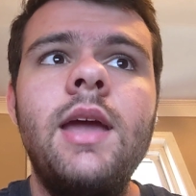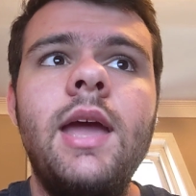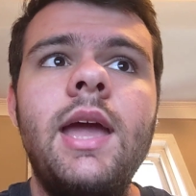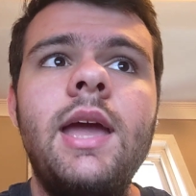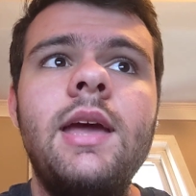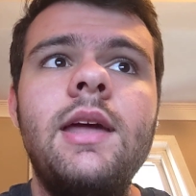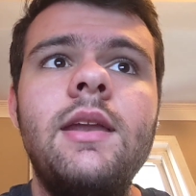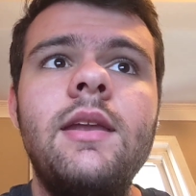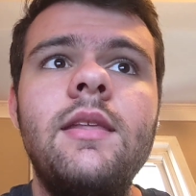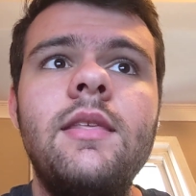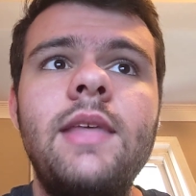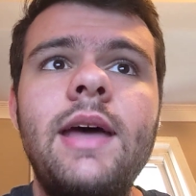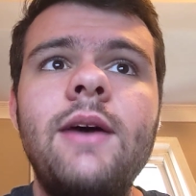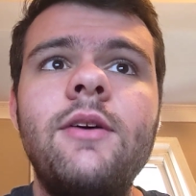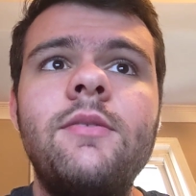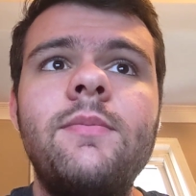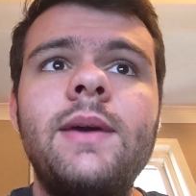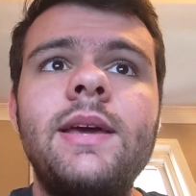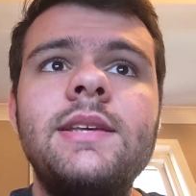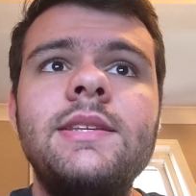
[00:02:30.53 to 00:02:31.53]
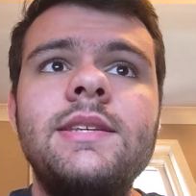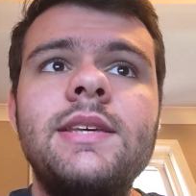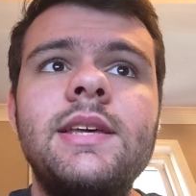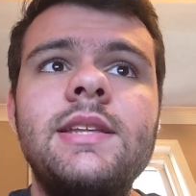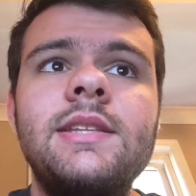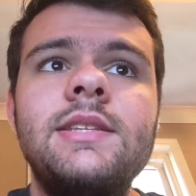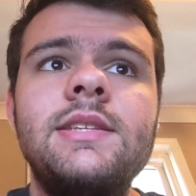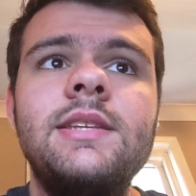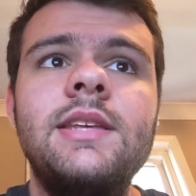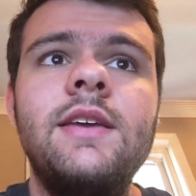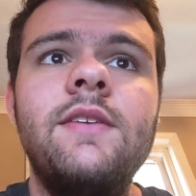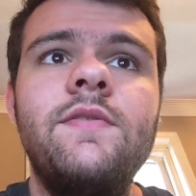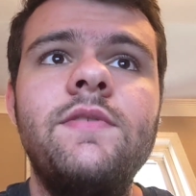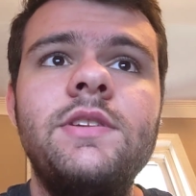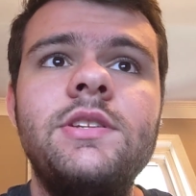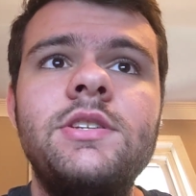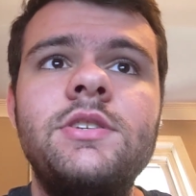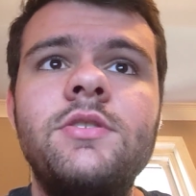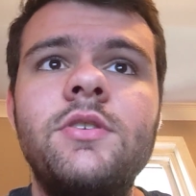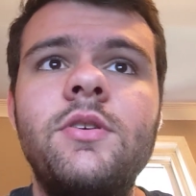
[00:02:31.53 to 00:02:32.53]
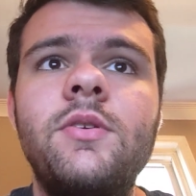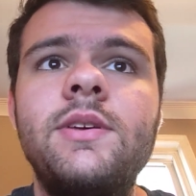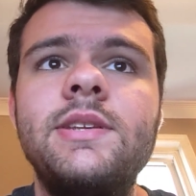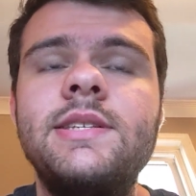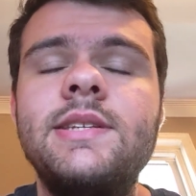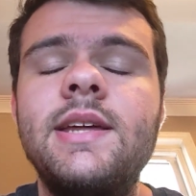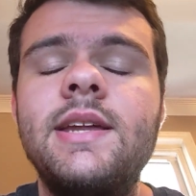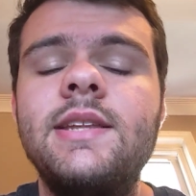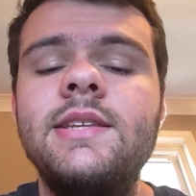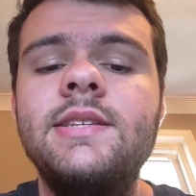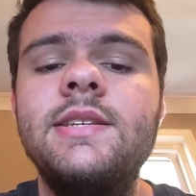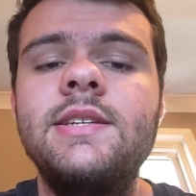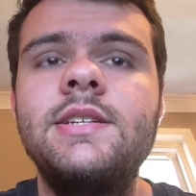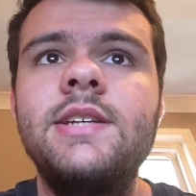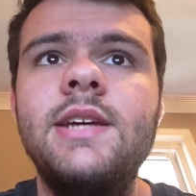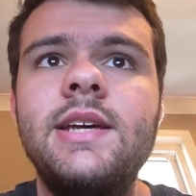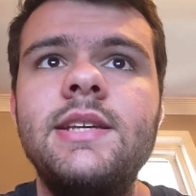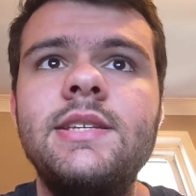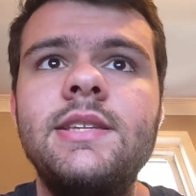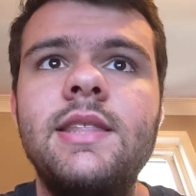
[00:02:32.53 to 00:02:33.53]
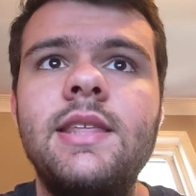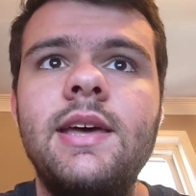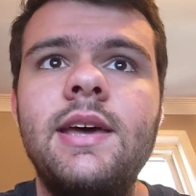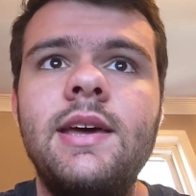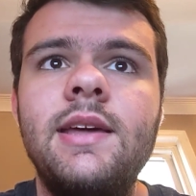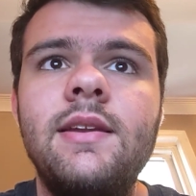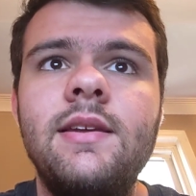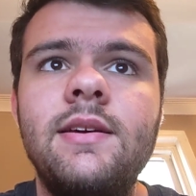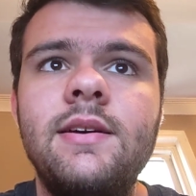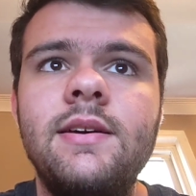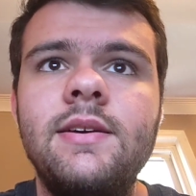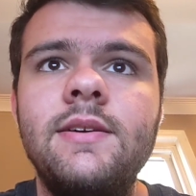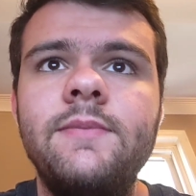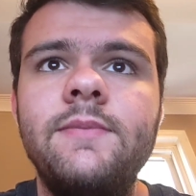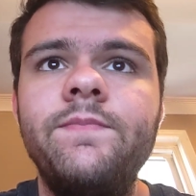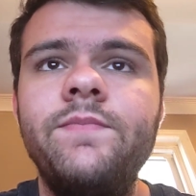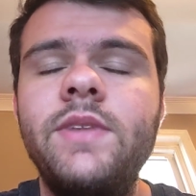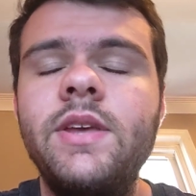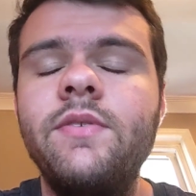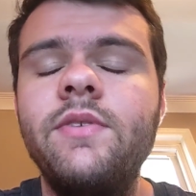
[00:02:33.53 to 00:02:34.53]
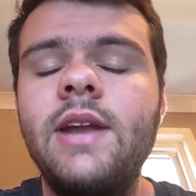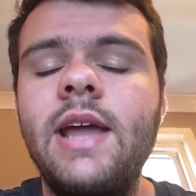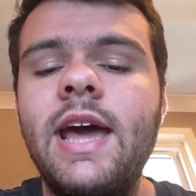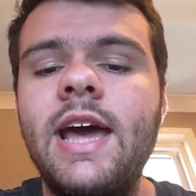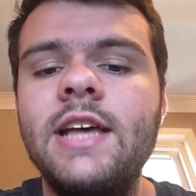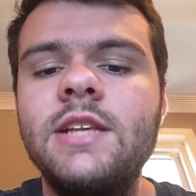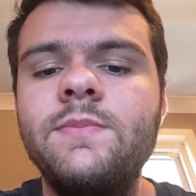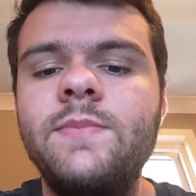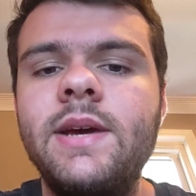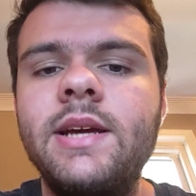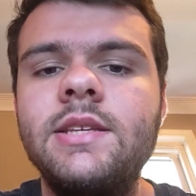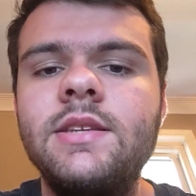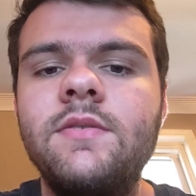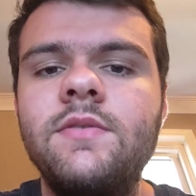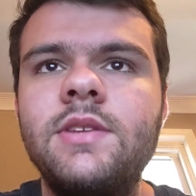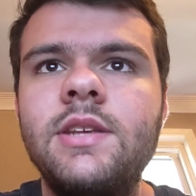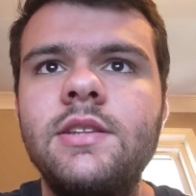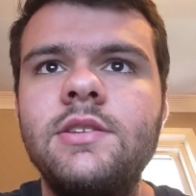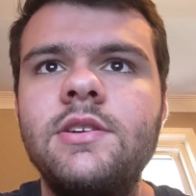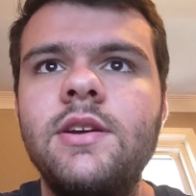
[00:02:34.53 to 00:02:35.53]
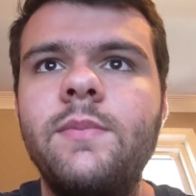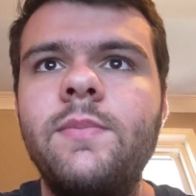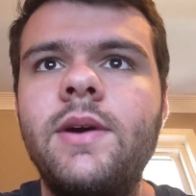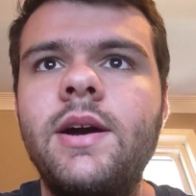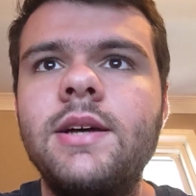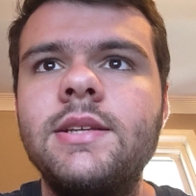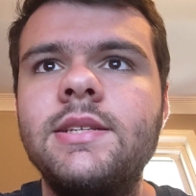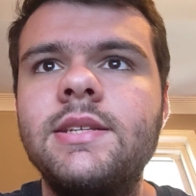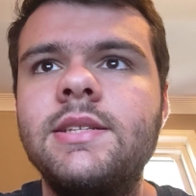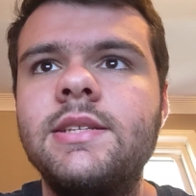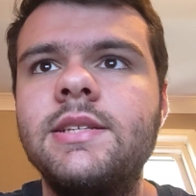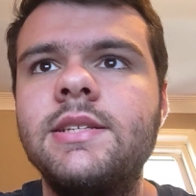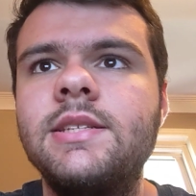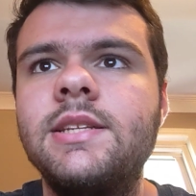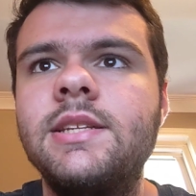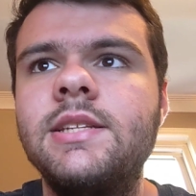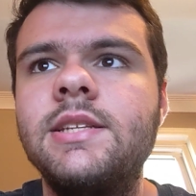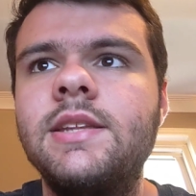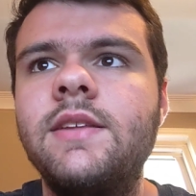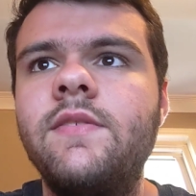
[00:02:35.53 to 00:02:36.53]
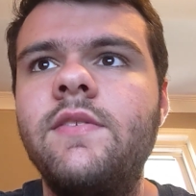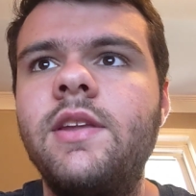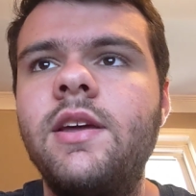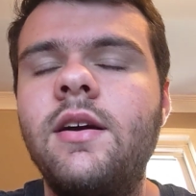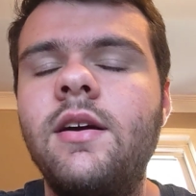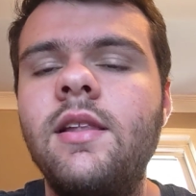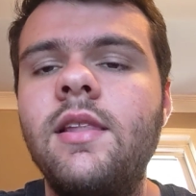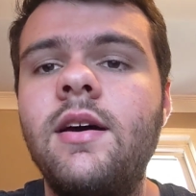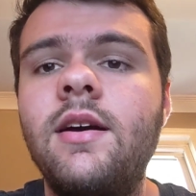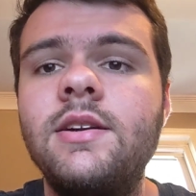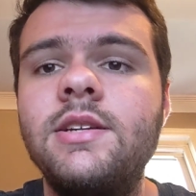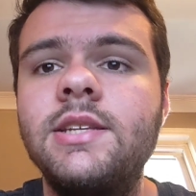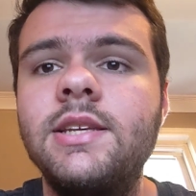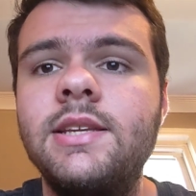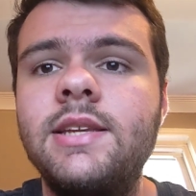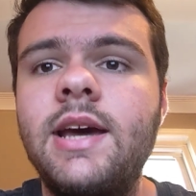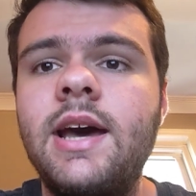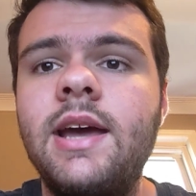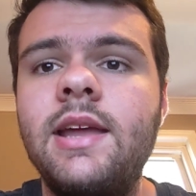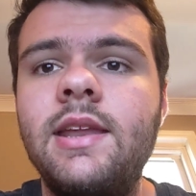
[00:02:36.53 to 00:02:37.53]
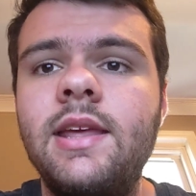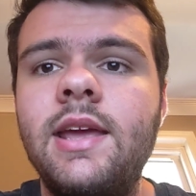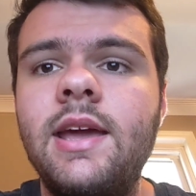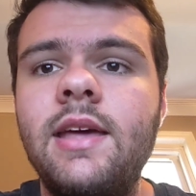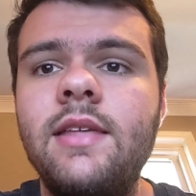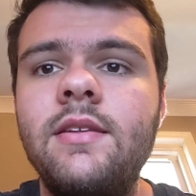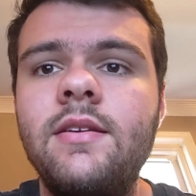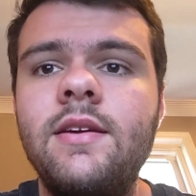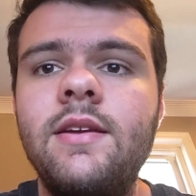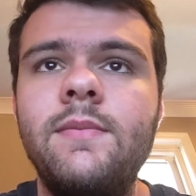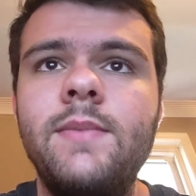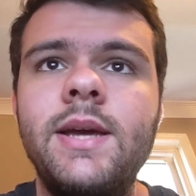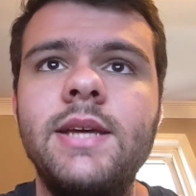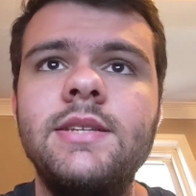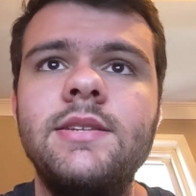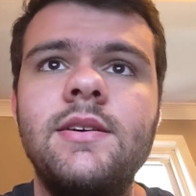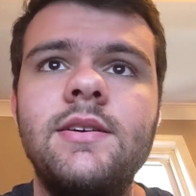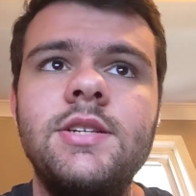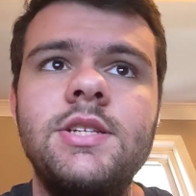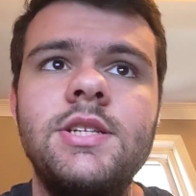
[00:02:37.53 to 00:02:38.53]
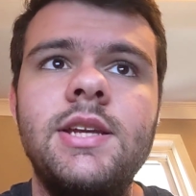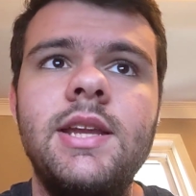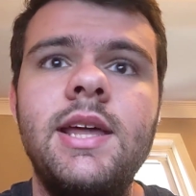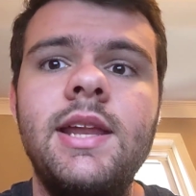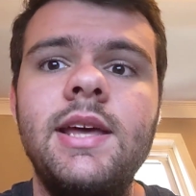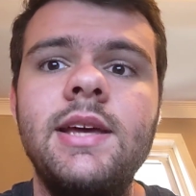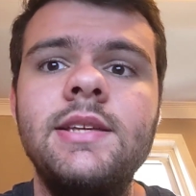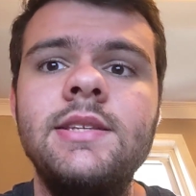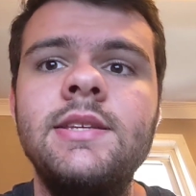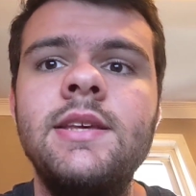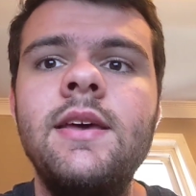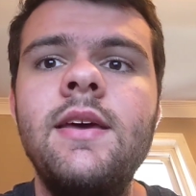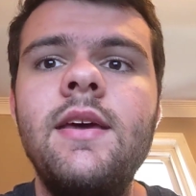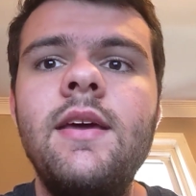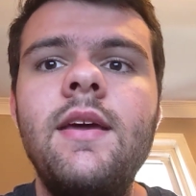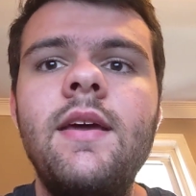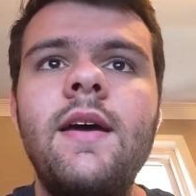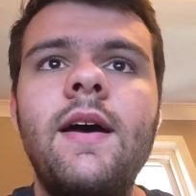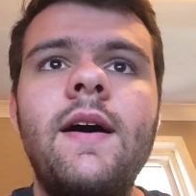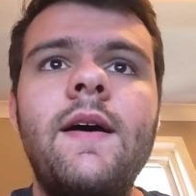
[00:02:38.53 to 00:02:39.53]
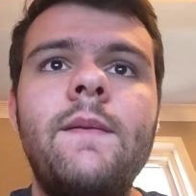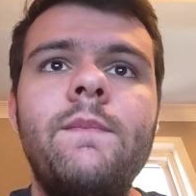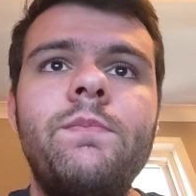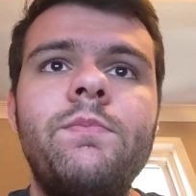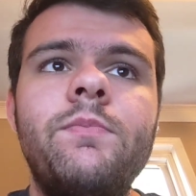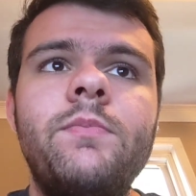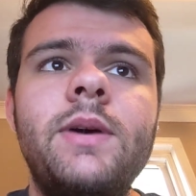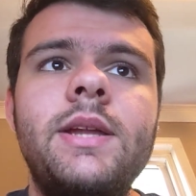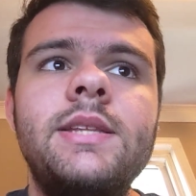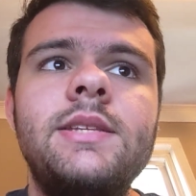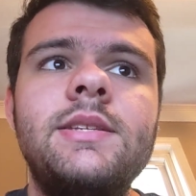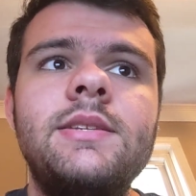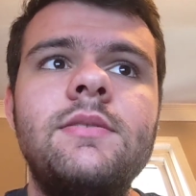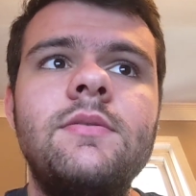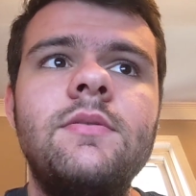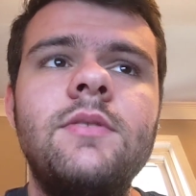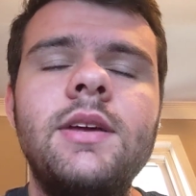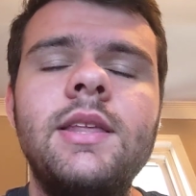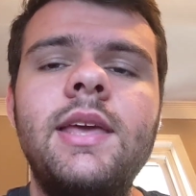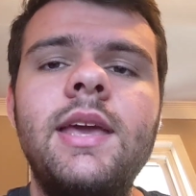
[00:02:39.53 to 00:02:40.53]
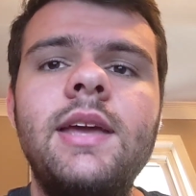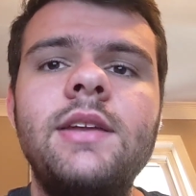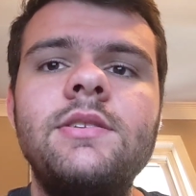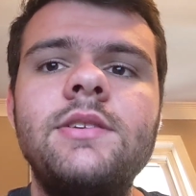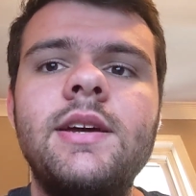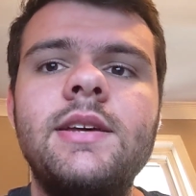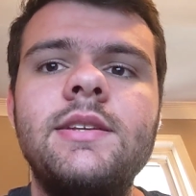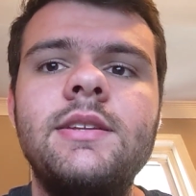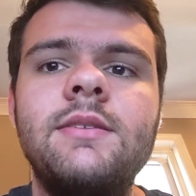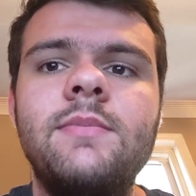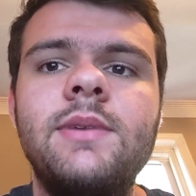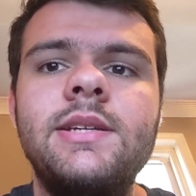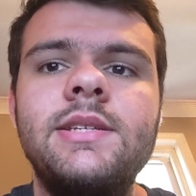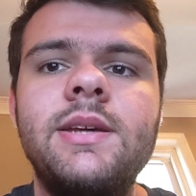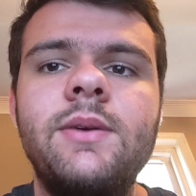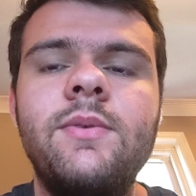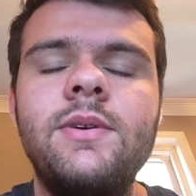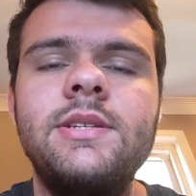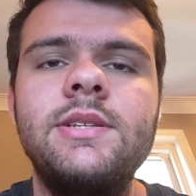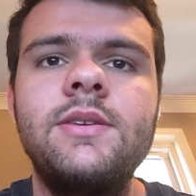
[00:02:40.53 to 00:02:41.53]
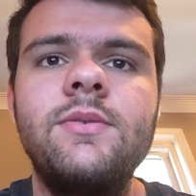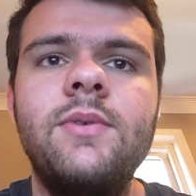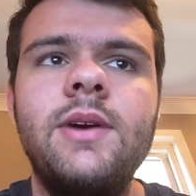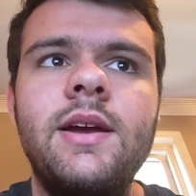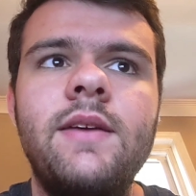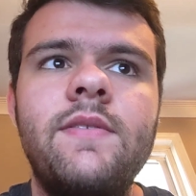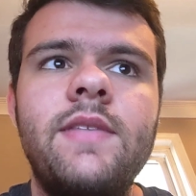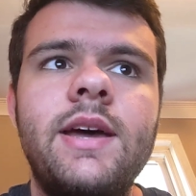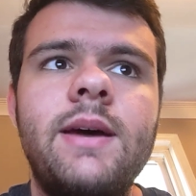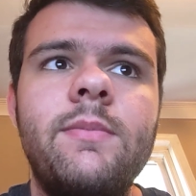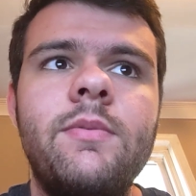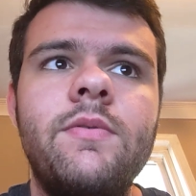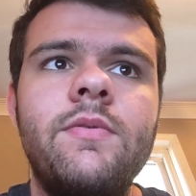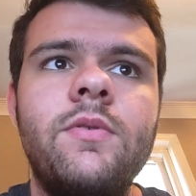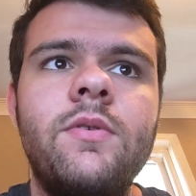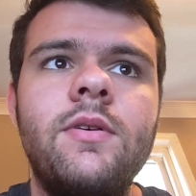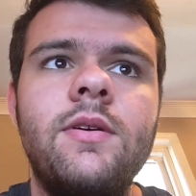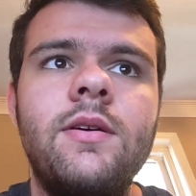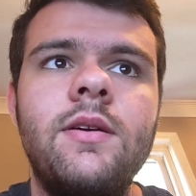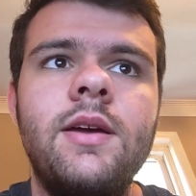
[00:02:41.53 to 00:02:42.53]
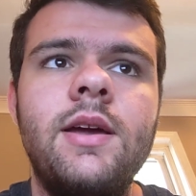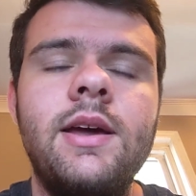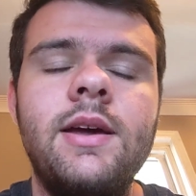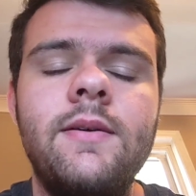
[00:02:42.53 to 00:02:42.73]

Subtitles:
And that would make sense if it's true, as studies suggest, that different aspects of sensory processing sensitivity are largely tied together and based on genetics. But it's really interesting because I wasn't aware of that before.